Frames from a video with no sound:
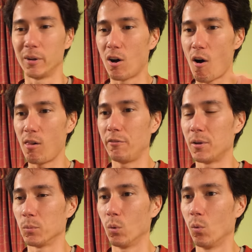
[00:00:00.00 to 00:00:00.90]
but all of
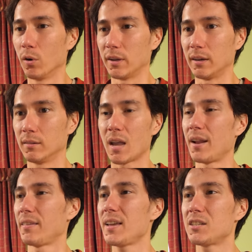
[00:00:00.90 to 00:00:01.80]
them rewarding? And
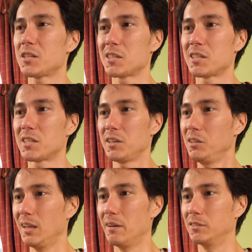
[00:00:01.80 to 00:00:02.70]
I think it's just
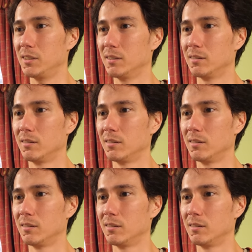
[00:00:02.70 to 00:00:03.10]
skill level.